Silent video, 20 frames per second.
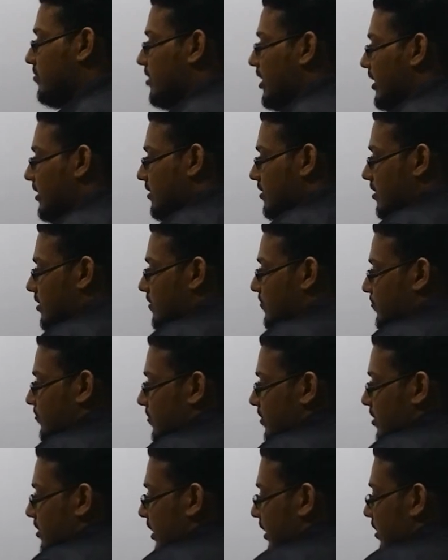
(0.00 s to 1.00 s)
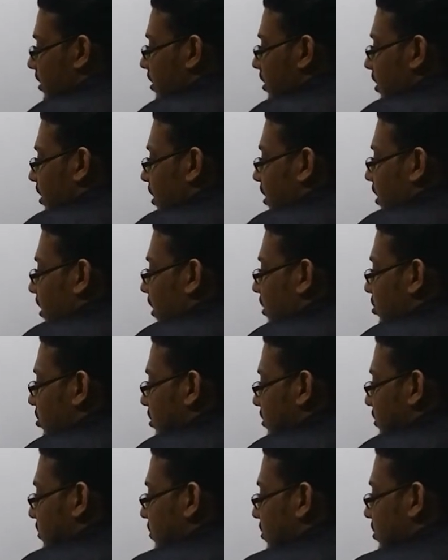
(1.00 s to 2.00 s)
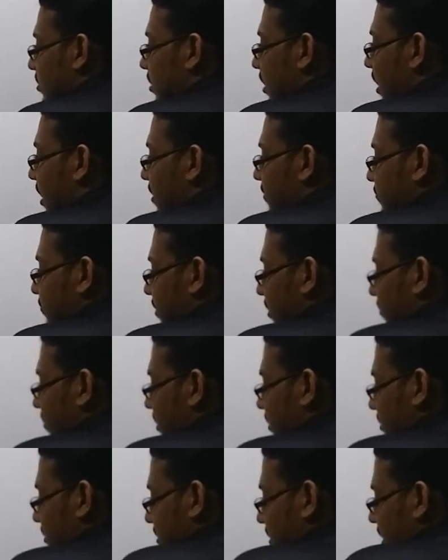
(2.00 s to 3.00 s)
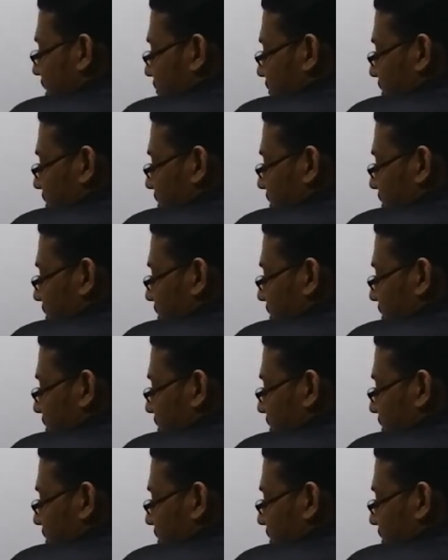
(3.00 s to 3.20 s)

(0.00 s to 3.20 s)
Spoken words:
Right, and also afterwards